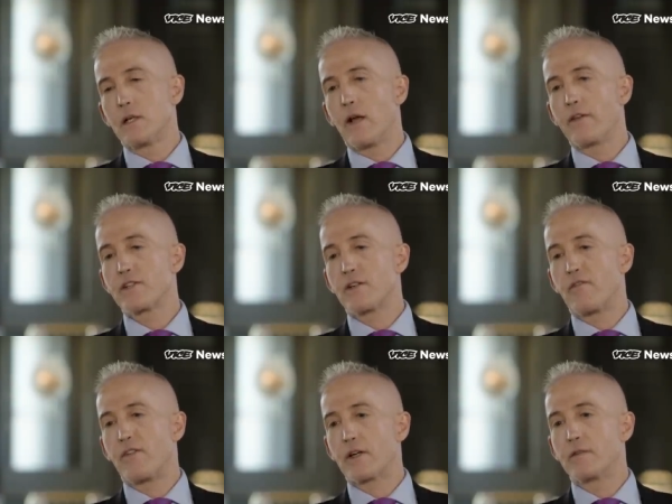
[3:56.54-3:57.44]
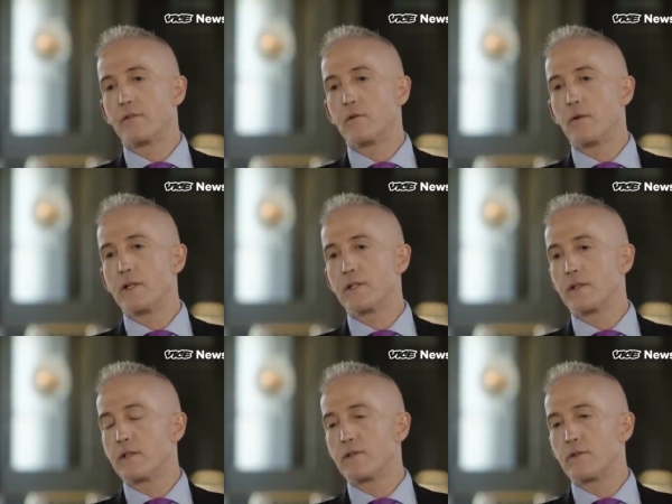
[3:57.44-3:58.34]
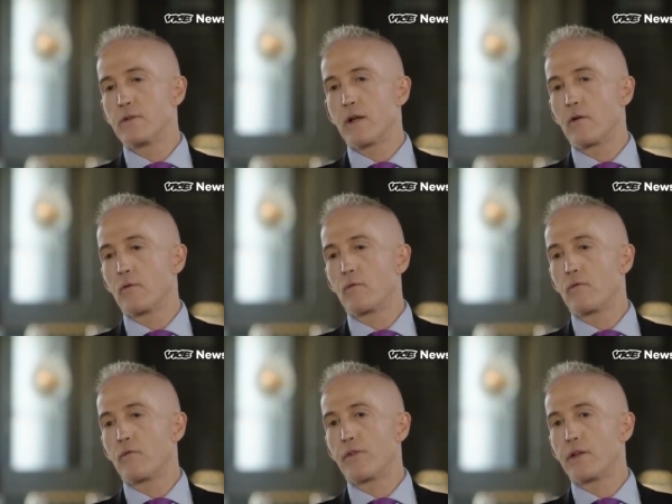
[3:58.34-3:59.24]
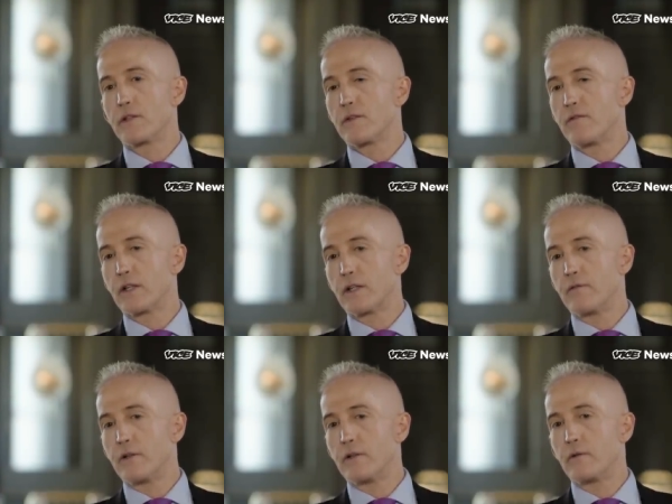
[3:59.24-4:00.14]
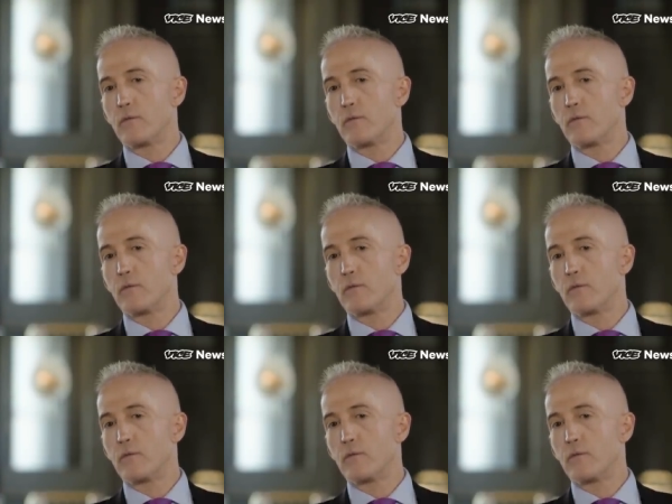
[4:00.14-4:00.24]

I think it's effective at raising issues. I don't think it's effective at